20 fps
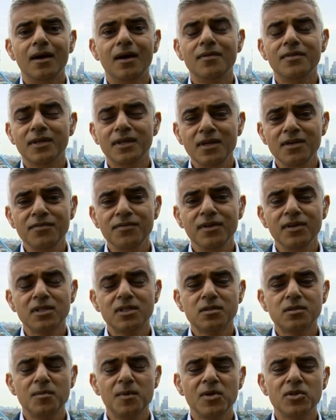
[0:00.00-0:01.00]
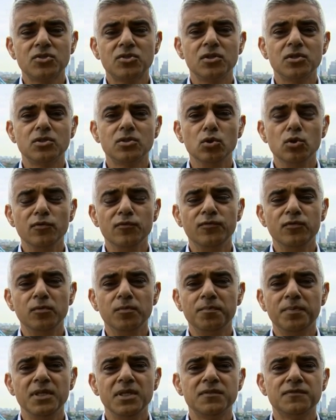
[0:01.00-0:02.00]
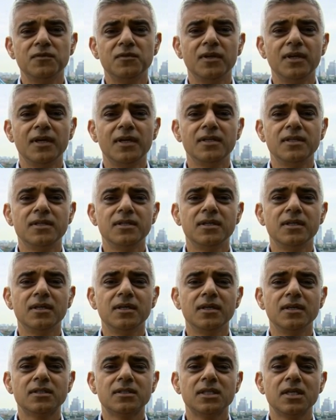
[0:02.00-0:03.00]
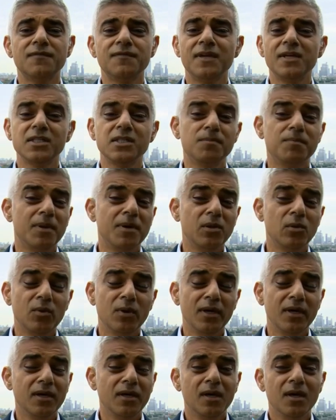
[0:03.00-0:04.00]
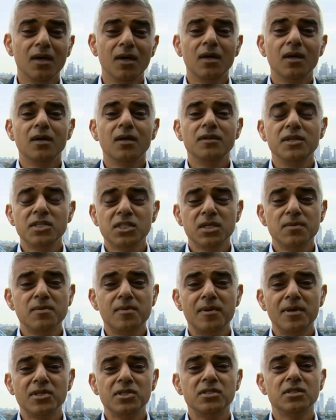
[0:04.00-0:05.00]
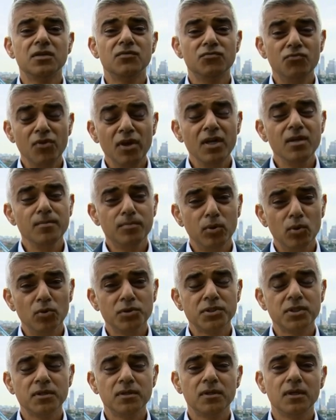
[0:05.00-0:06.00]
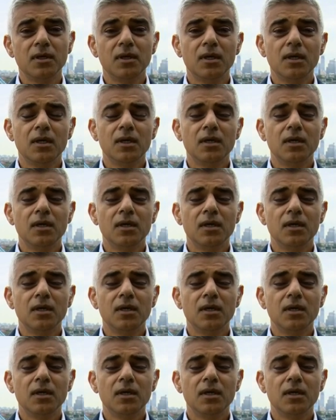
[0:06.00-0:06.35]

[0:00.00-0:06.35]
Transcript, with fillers: Uh, the key thing is to make sure it's lawful, peaceful, and uh, safe. And actually, by the way, these commemorations are really important.